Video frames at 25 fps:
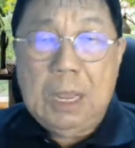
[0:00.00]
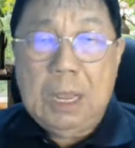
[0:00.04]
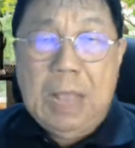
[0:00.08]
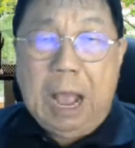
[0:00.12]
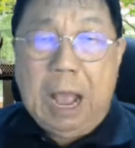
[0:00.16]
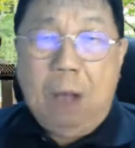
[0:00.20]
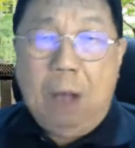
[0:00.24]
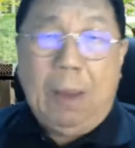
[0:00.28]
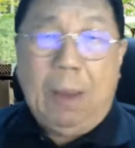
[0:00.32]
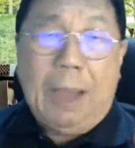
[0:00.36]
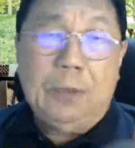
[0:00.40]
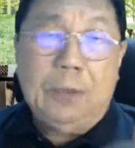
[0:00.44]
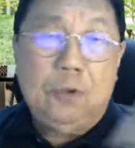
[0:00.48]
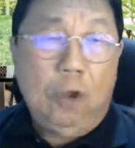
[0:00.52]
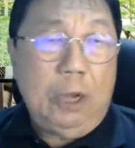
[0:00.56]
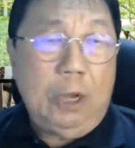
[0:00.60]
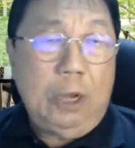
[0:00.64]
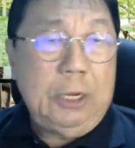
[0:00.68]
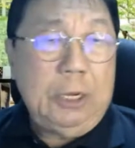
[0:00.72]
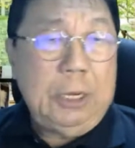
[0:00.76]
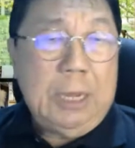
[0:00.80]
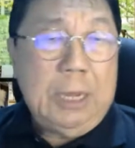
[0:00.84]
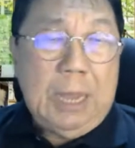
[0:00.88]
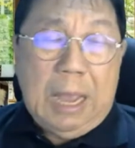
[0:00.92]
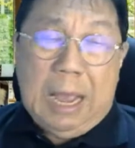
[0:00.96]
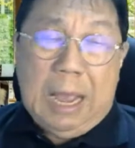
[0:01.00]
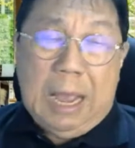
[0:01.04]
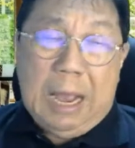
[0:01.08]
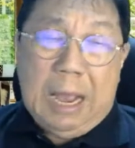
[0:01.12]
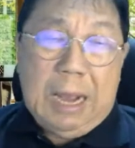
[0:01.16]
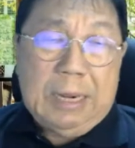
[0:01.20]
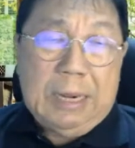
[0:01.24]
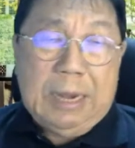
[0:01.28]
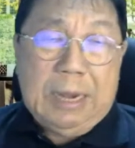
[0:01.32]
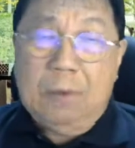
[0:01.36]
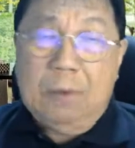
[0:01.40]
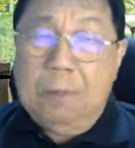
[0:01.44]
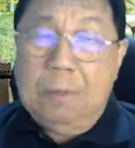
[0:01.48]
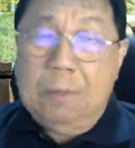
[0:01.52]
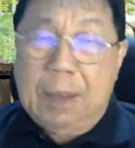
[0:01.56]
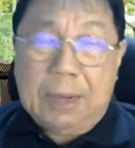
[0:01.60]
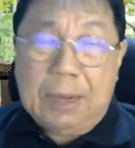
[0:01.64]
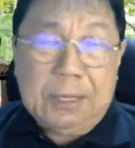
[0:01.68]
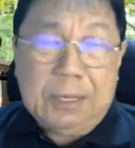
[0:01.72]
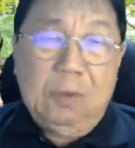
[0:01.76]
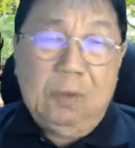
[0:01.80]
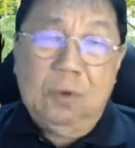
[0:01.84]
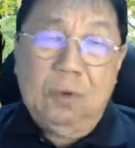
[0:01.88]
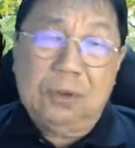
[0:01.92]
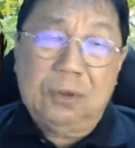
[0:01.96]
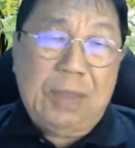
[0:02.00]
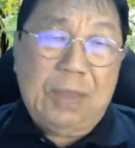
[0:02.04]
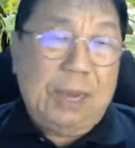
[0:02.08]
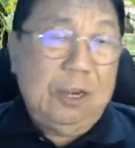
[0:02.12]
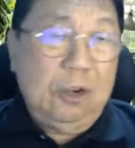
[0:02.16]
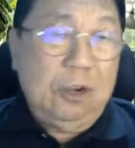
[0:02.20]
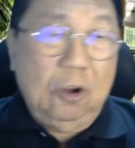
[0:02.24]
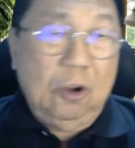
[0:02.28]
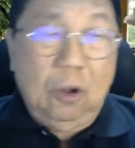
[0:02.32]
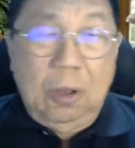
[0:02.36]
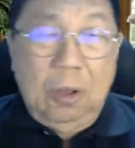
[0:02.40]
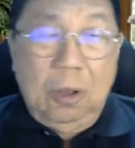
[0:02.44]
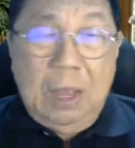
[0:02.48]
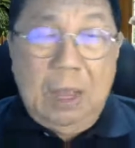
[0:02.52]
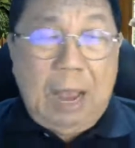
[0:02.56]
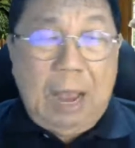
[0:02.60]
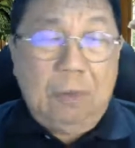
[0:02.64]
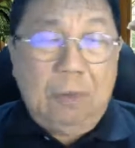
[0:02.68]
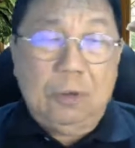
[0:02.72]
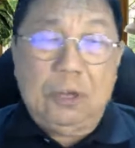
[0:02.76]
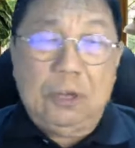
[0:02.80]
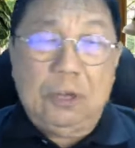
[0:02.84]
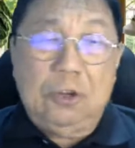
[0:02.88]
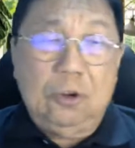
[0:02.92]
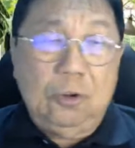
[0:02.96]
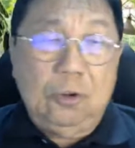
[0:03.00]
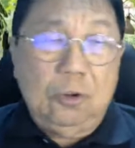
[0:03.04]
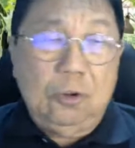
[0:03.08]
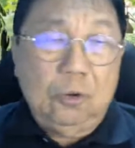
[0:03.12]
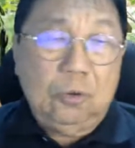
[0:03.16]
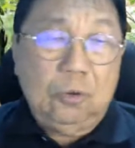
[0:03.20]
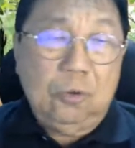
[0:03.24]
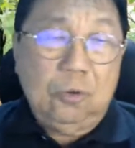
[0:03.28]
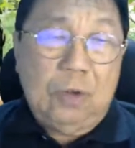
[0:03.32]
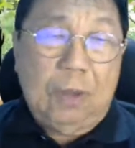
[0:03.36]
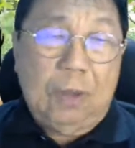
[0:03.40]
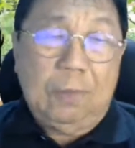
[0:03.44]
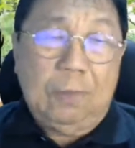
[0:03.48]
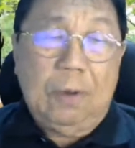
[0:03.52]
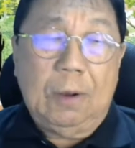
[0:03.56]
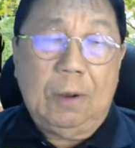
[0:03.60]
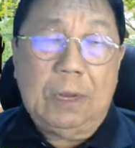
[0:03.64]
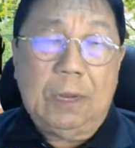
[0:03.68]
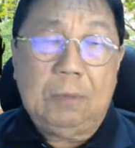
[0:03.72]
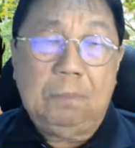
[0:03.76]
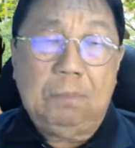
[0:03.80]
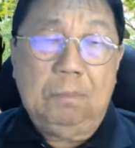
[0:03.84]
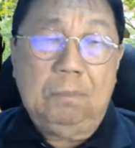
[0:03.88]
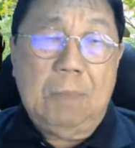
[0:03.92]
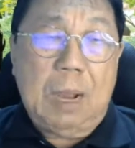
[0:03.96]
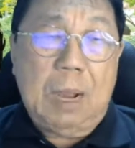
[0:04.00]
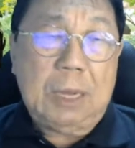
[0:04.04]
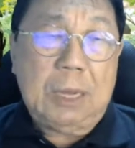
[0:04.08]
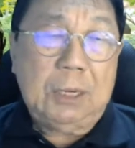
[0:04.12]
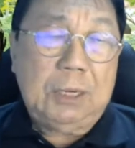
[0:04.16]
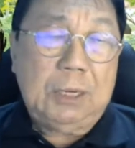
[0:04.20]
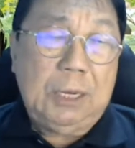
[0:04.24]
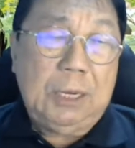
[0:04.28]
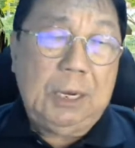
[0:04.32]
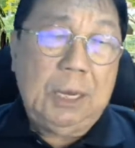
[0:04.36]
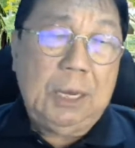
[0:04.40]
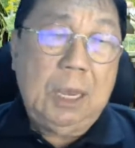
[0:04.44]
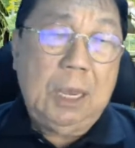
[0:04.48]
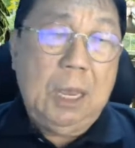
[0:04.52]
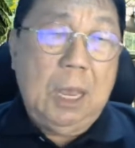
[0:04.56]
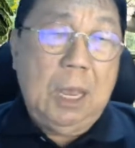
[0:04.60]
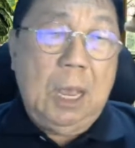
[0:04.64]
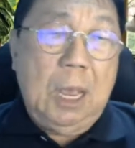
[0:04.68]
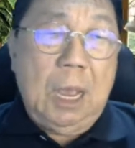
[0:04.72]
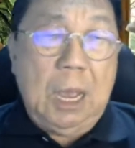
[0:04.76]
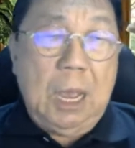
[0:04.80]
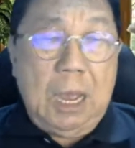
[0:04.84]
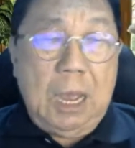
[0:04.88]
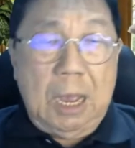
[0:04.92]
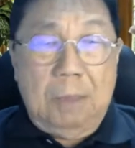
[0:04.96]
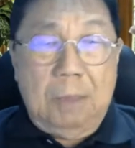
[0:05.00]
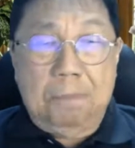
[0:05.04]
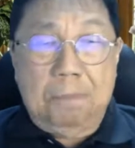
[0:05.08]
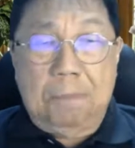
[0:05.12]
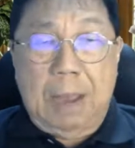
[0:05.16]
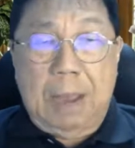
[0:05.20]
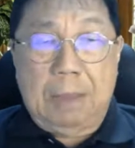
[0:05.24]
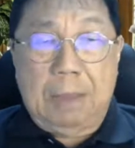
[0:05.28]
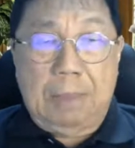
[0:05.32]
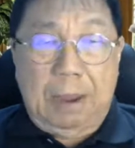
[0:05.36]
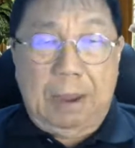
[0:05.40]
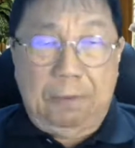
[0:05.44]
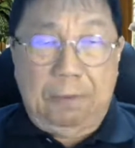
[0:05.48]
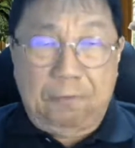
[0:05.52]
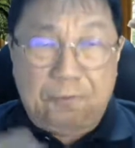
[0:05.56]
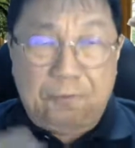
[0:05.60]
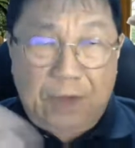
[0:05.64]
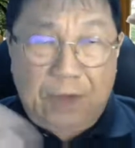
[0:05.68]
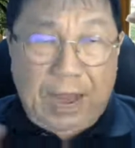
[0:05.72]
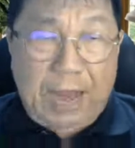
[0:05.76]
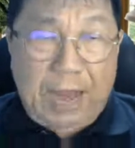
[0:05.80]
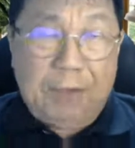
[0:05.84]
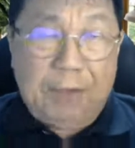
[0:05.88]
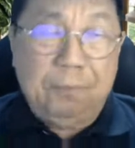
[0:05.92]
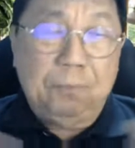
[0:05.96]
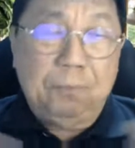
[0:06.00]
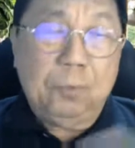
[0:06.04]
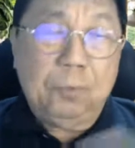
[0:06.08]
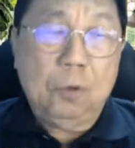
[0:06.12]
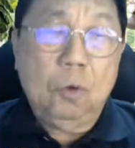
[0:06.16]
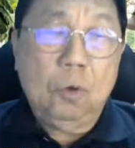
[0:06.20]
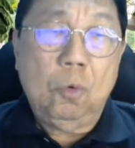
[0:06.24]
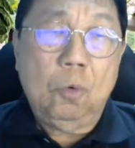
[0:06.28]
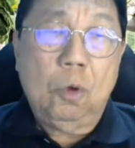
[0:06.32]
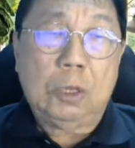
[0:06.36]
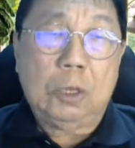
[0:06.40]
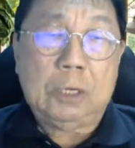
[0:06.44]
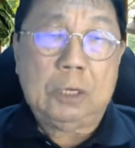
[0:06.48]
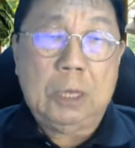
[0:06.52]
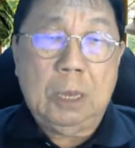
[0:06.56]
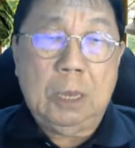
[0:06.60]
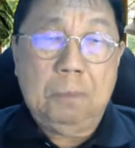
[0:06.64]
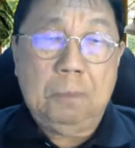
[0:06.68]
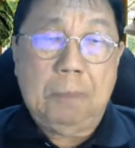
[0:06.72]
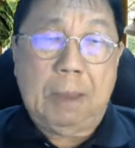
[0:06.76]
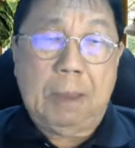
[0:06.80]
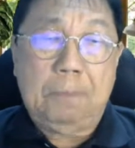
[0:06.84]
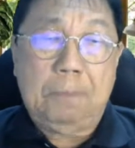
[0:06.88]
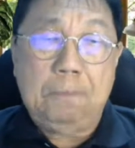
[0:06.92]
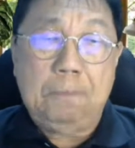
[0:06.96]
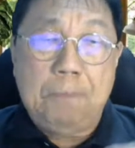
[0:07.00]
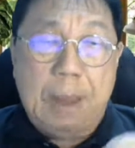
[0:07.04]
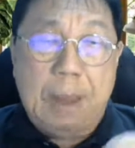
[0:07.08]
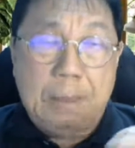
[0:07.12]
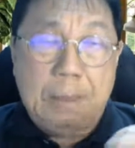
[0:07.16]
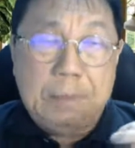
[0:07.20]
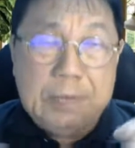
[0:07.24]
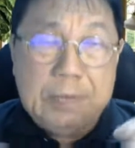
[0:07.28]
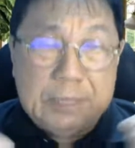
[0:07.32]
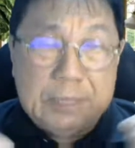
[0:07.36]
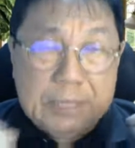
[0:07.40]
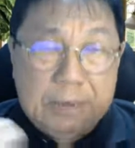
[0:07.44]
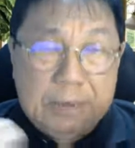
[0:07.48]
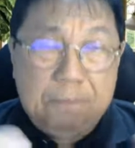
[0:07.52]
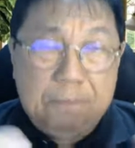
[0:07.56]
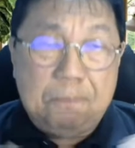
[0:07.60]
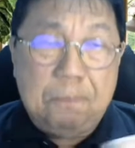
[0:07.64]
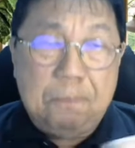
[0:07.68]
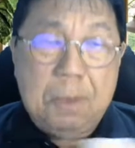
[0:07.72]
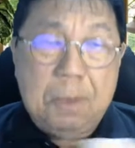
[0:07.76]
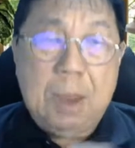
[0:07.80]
How I joined network marketing was that, I was introduced to network marketing by my friend who was my badminton